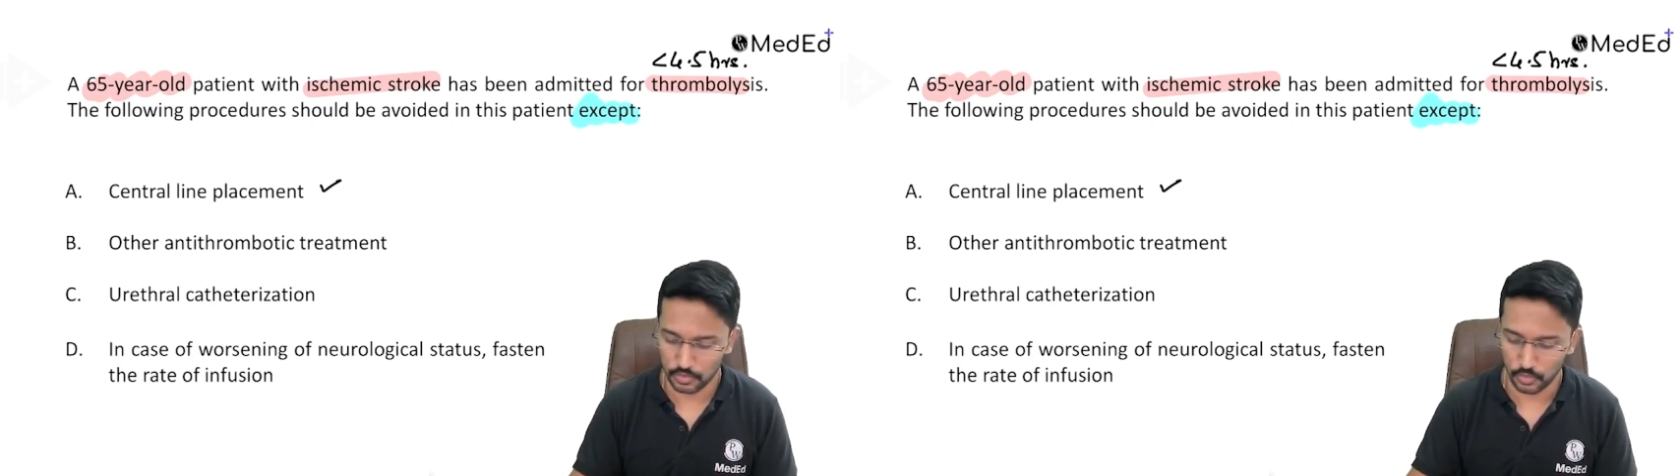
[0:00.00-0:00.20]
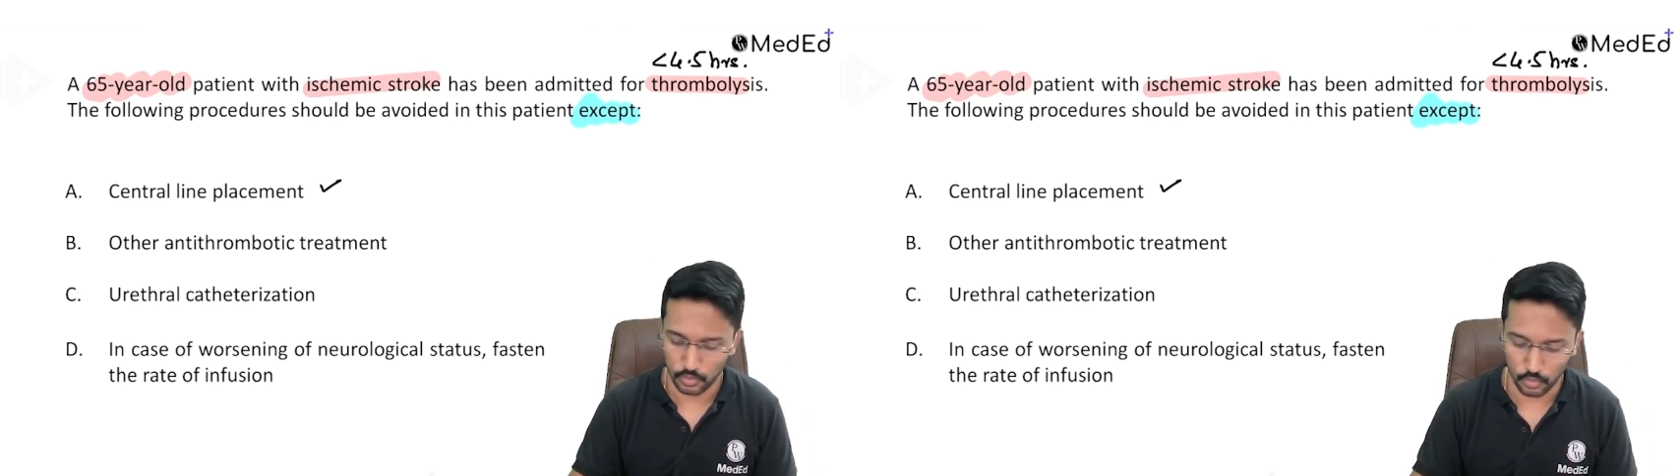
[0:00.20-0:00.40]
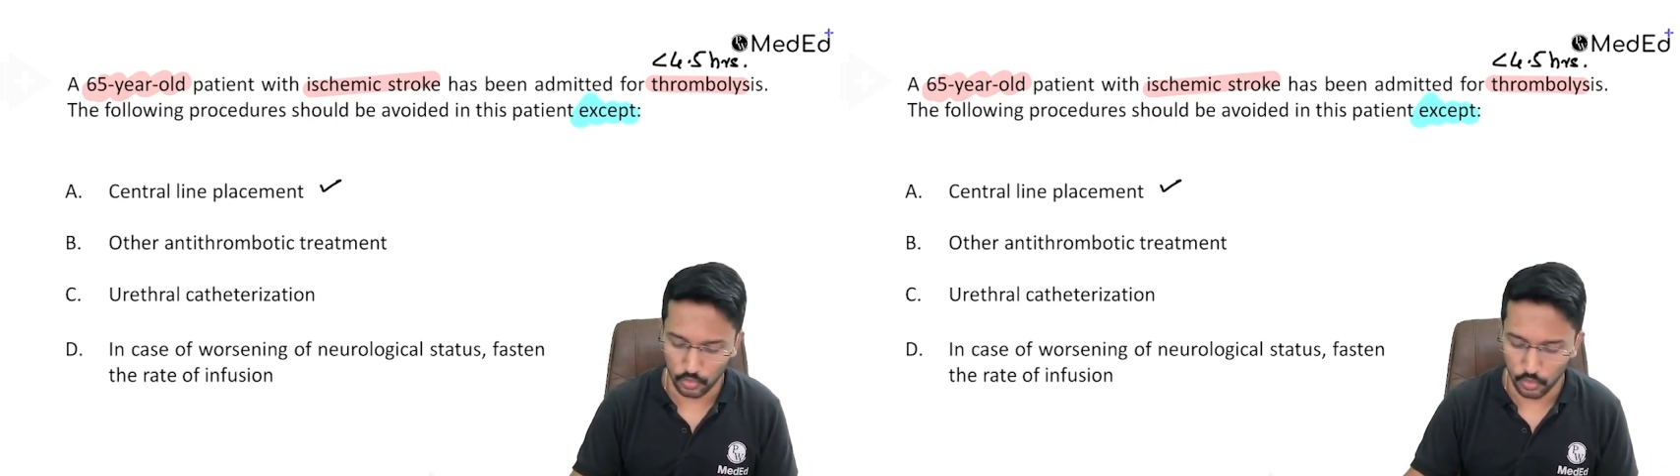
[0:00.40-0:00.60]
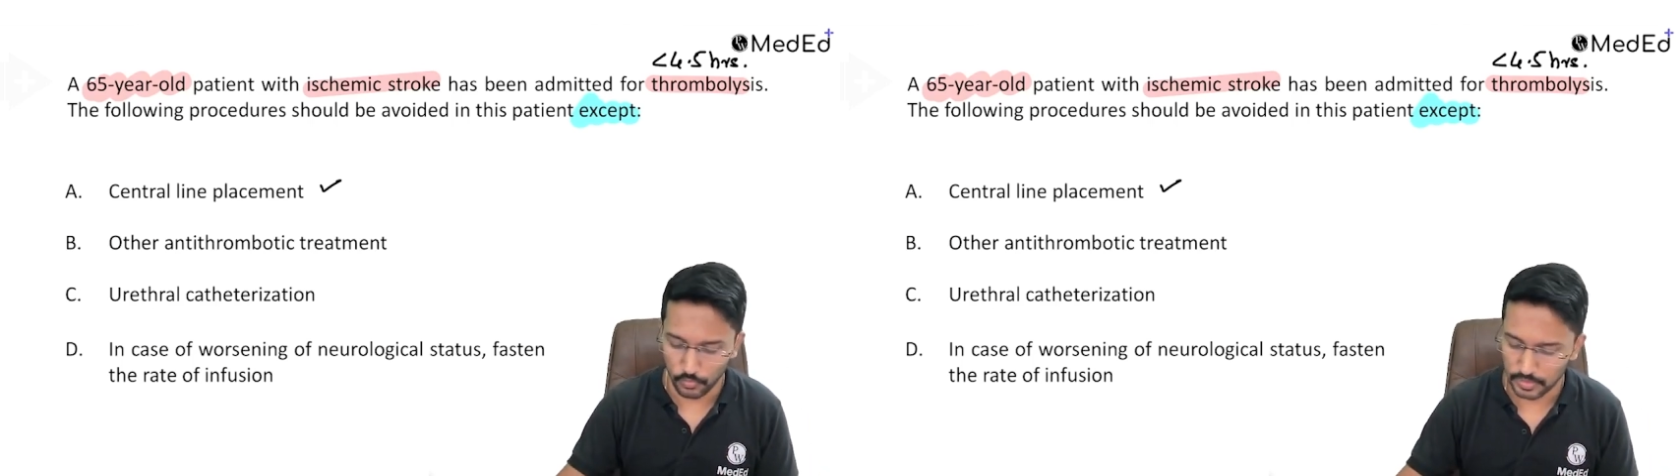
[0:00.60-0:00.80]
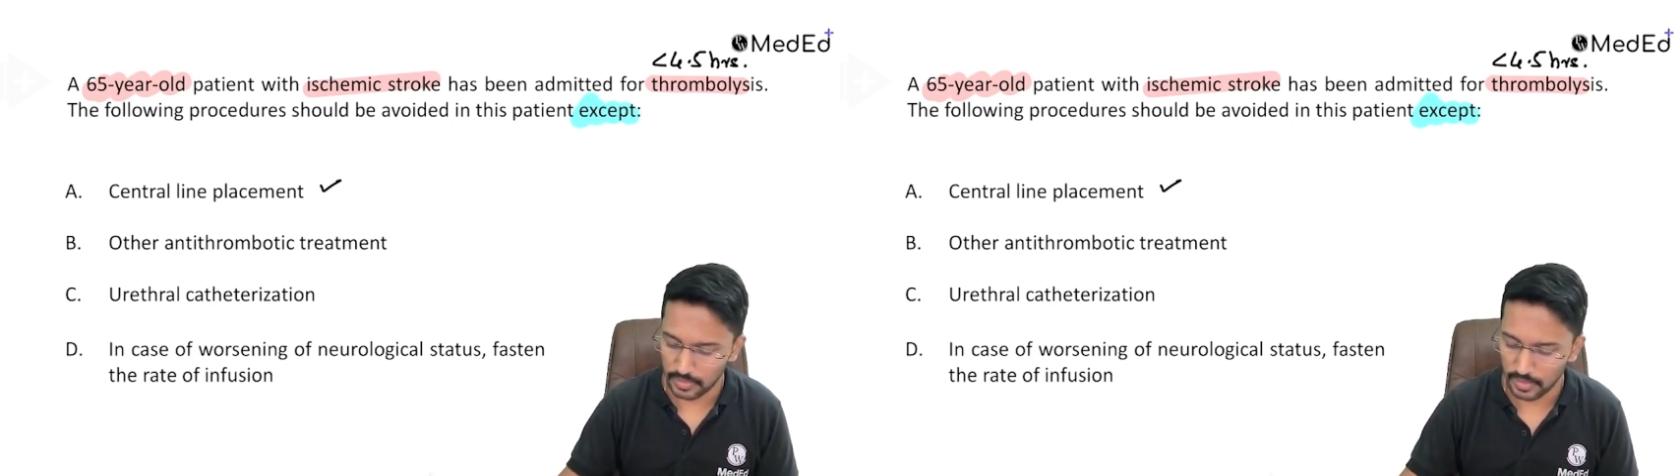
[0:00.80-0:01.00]
So don't go
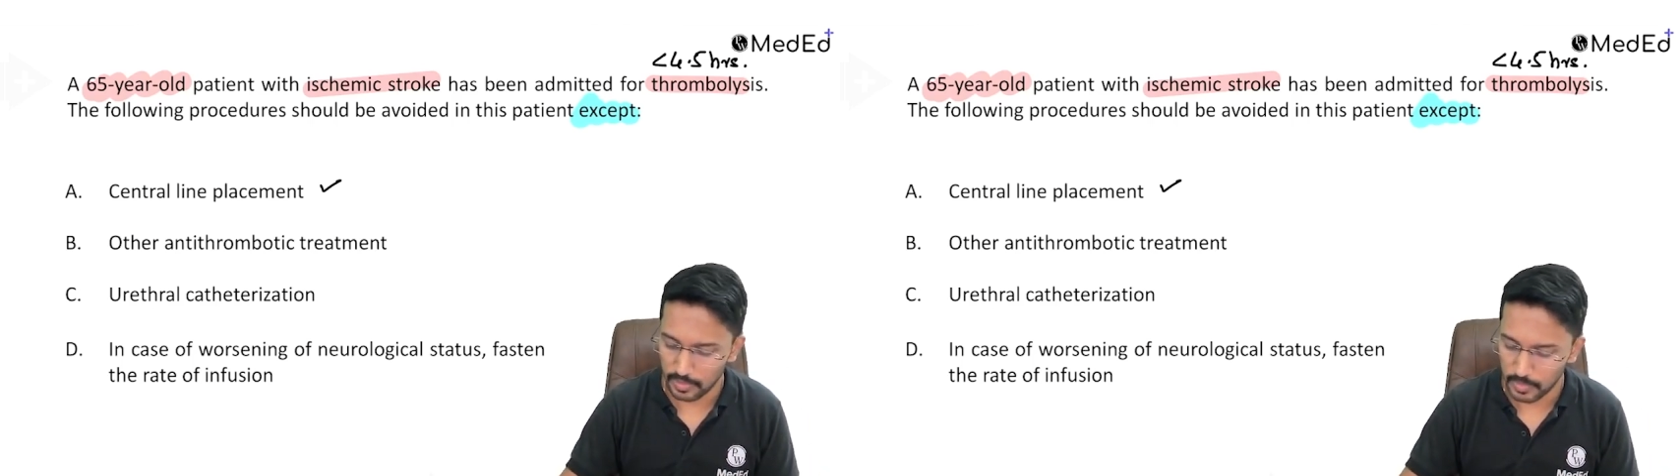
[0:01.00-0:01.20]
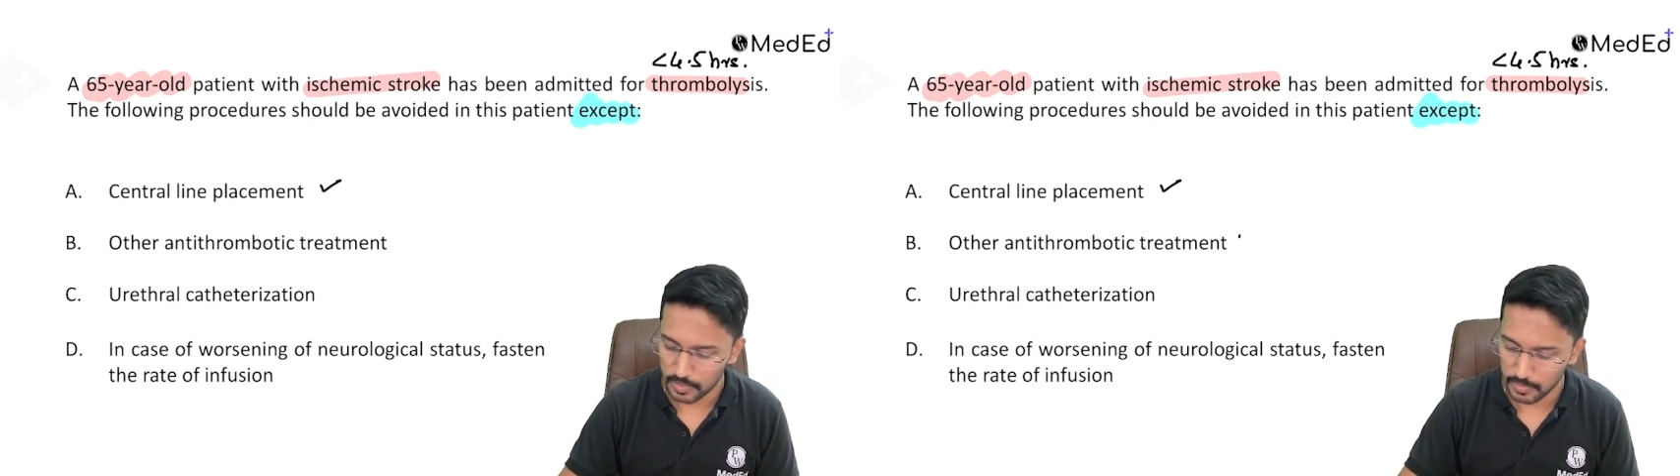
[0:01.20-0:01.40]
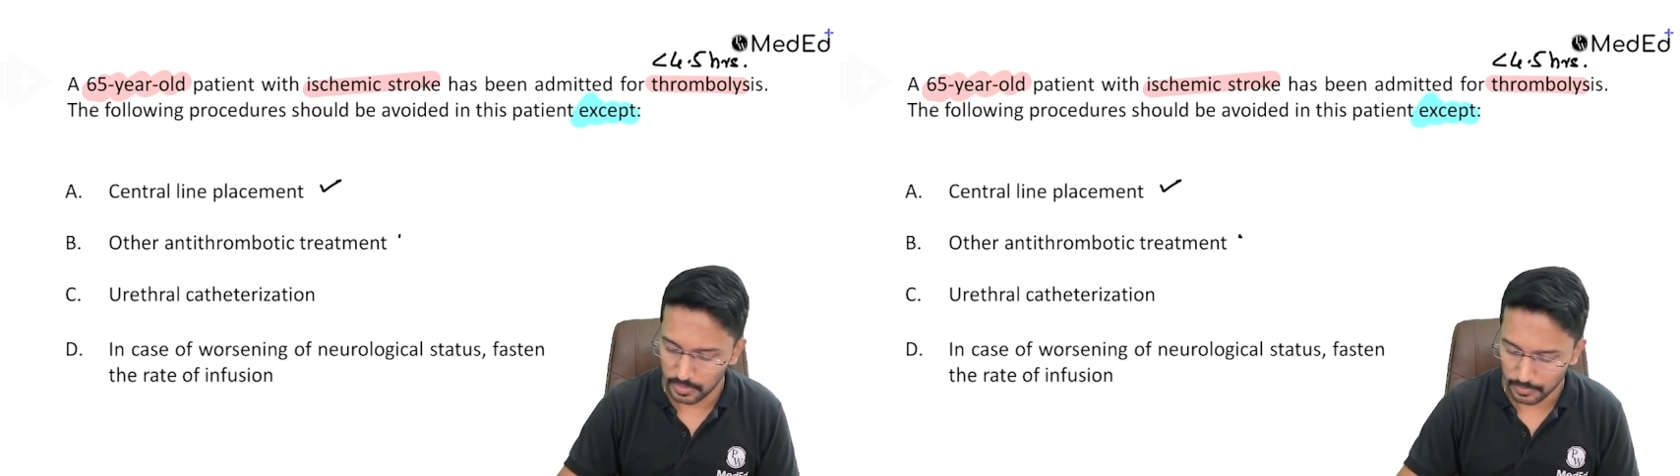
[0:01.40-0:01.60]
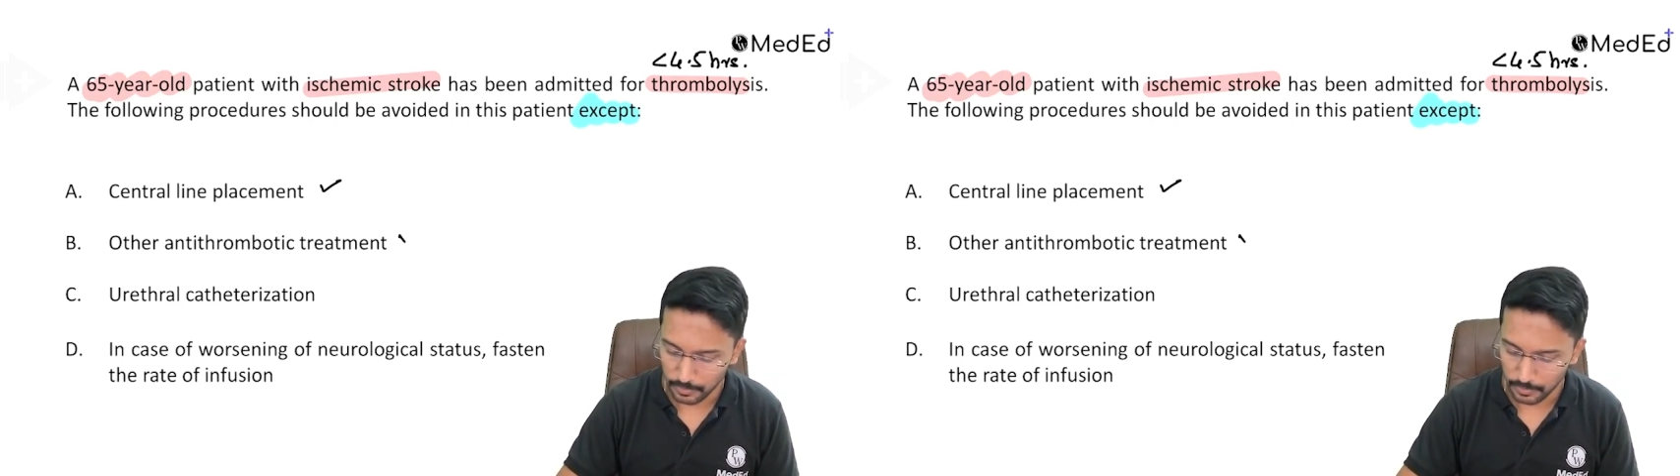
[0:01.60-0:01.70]
for central line placement.